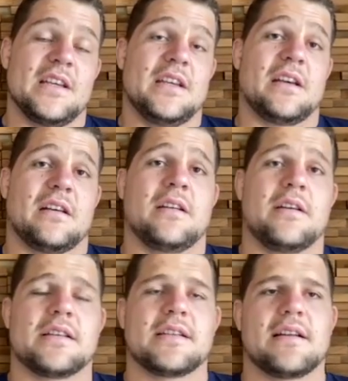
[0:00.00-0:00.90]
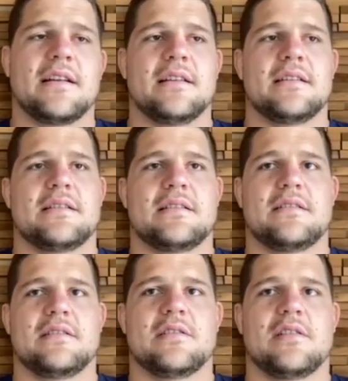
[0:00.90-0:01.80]
Yeah, no, exactly. This
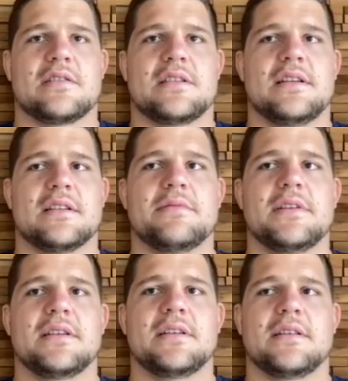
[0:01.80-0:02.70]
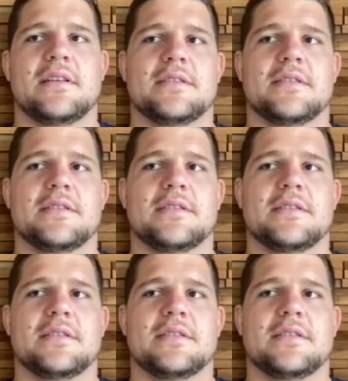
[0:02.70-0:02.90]
this last year has been uh,